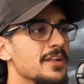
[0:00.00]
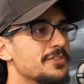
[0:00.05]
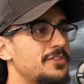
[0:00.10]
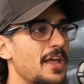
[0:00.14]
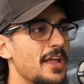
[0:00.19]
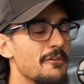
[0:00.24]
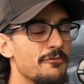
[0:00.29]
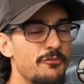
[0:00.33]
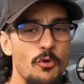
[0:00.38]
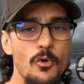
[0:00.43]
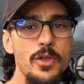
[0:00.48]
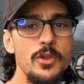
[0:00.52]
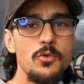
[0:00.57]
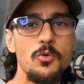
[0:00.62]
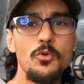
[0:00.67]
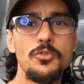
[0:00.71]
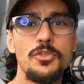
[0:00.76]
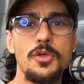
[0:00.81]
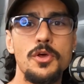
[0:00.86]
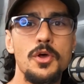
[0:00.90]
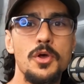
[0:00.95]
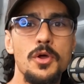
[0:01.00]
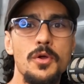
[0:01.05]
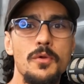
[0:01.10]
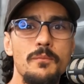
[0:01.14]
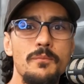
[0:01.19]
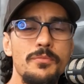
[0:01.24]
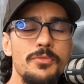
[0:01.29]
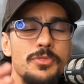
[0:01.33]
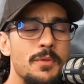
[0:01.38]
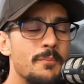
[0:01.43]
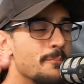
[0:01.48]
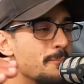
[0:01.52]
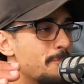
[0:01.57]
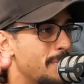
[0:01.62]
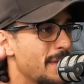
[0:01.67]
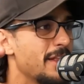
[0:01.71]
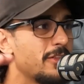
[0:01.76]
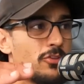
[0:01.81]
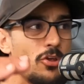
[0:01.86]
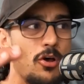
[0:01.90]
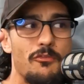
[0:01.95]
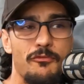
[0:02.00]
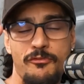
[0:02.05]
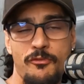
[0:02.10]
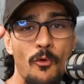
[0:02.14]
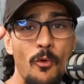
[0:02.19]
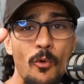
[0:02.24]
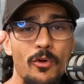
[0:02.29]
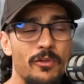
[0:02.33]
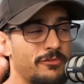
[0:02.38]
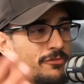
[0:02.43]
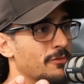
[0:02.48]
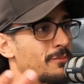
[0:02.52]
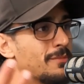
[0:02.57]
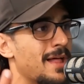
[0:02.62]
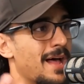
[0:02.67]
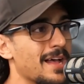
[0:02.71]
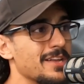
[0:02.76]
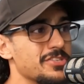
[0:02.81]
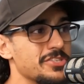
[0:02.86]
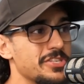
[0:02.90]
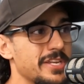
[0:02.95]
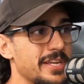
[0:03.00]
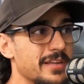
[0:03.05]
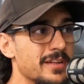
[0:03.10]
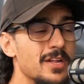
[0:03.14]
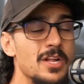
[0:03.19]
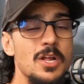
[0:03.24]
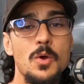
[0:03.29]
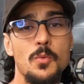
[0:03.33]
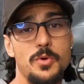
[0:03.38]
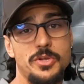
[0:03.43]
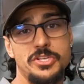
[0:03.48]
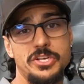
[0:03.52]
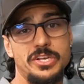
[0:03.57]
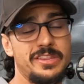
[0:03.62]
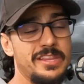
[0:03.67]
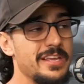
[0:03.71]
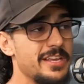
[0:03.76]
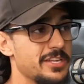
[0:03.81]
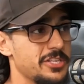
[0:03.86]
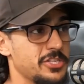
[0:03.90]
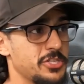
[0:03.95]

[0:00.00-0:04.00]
they avoid all the big top 4s from last year, which I think